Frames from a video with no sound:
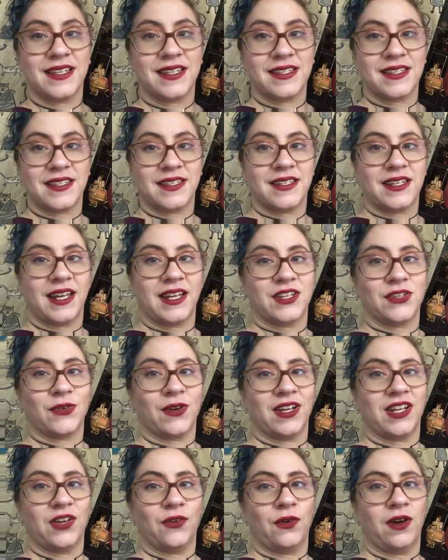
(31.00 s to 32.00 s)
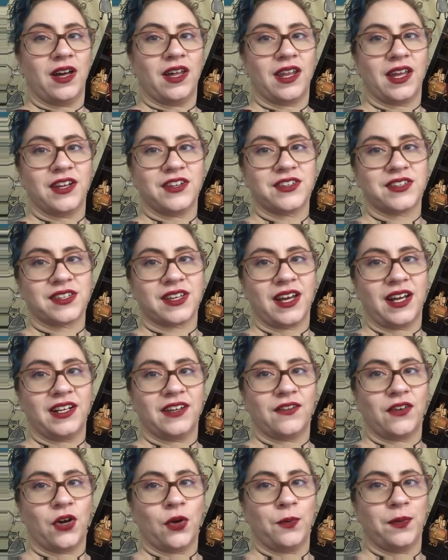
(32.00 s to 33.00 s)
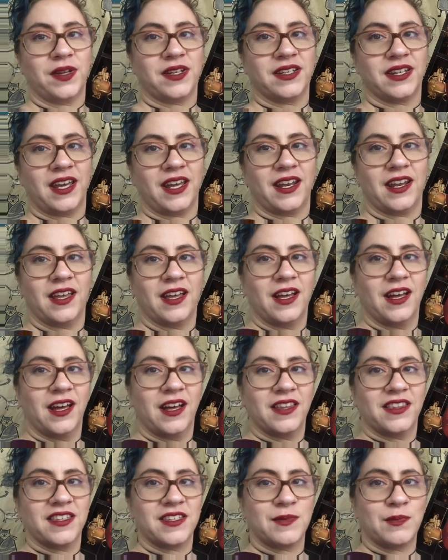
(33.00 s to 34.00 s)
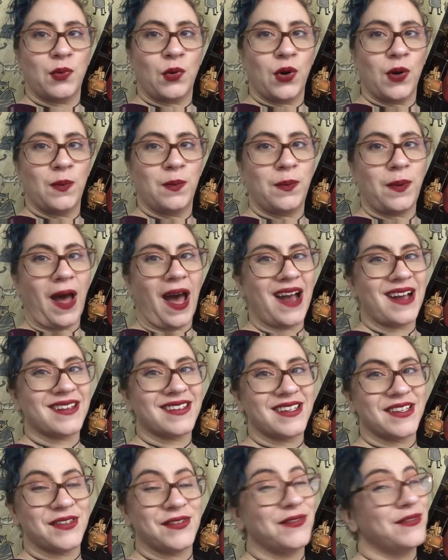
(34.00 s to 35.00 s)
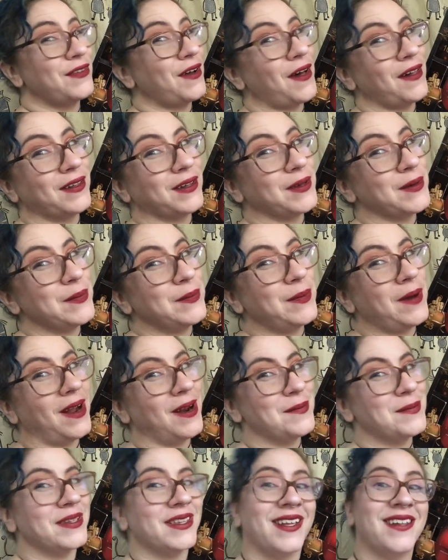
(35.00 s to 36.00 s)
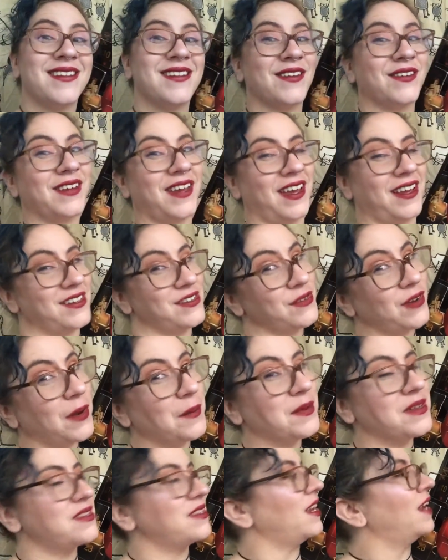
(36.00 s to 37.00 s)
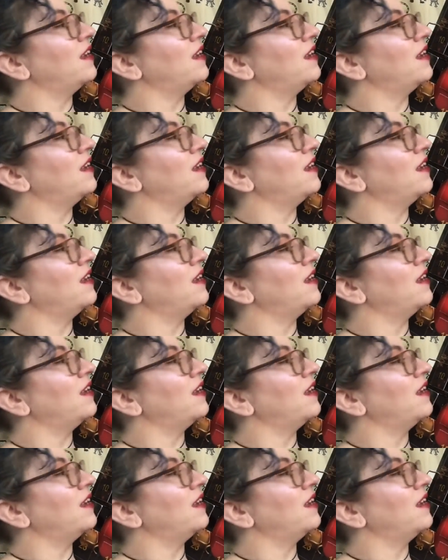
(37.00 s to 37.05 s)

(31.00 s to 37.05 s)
this is day 21. I just kind of opened it. This poor box is falling apart, but that's okay because we're almost